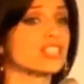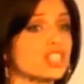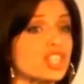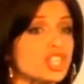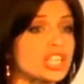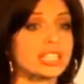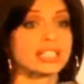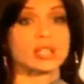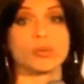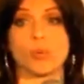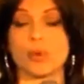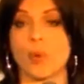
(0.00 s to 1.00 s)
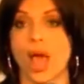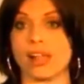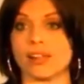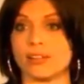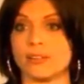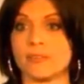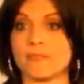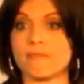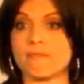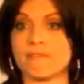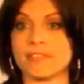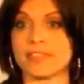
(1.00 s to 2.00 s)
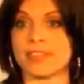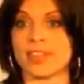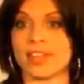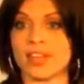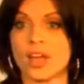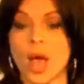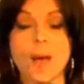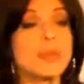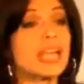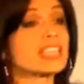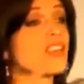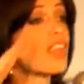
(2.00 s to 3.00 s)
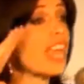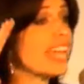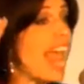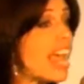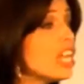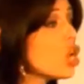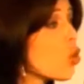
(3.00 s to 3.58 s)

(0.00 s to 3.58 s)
gets to Jesus, he will be well. Because if they had any